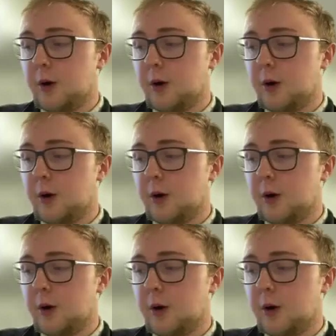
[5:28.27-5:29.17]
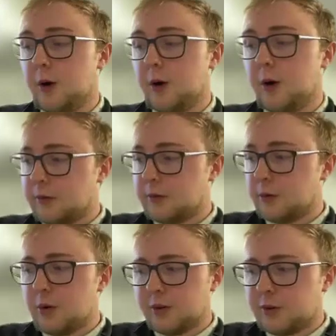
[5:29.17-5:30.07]
So, of course, what sort of threat
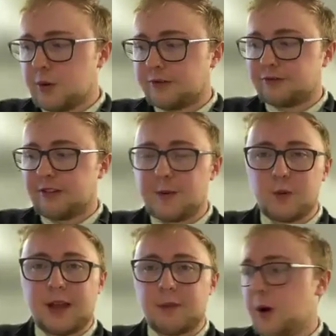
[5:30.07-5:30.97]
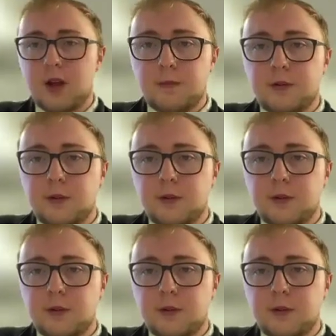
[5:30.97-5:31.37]
will they pose come Sunday?